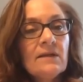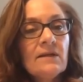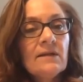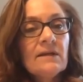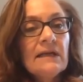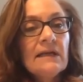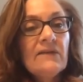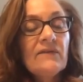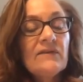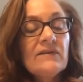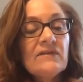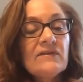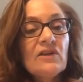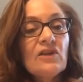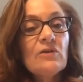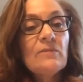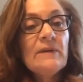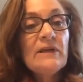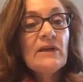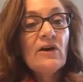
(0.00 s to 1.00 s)
If it's going
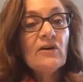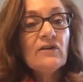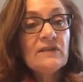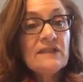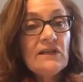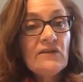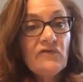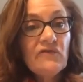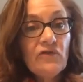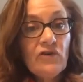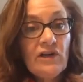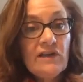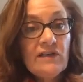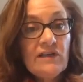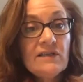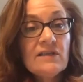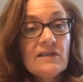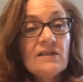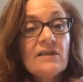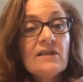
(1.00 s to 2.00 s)
to be all
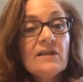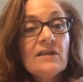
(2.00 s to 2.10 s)
different.